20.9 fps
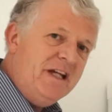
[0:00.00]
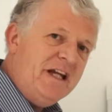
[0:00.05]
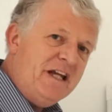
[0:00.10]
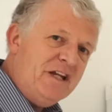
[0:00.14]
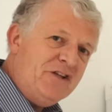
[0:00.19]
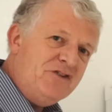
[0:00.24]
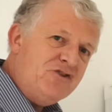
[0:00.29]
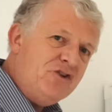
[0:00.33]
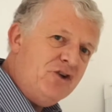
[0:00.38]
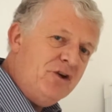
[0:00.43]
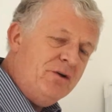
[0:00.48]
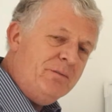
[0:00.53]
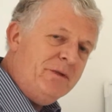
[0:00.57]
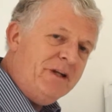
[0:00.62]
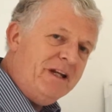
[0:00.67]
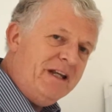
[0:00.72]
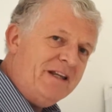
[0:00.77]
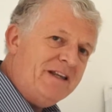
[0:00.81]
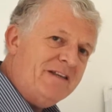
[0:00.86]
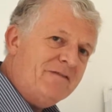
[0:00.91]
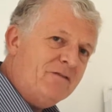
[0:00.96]
in
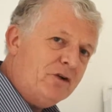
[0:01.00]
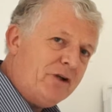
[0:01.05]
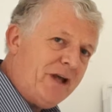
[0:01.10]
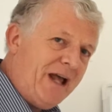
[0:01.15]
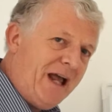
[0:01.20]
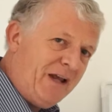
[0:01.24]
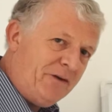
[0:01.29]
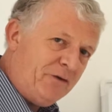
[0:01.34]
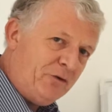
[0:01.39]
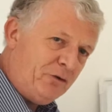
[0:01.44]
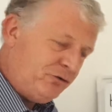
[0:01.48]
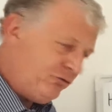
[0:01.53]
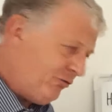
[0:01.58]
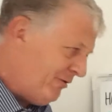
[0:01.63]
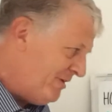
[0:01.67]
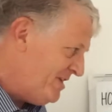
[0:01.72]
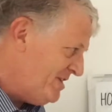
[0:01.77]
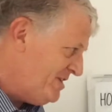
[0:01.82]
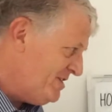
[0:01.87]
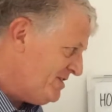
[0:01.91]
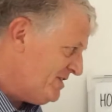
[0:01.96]
Germany they've got a
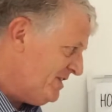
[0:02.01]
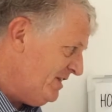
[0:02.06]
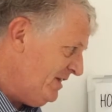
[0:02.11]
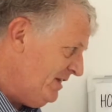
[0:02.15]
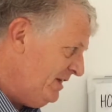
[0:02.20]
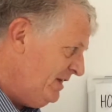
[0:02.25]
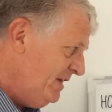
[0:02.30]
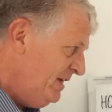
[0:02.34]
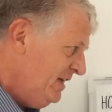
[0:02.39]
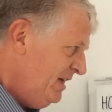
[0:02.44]
Handelsregister,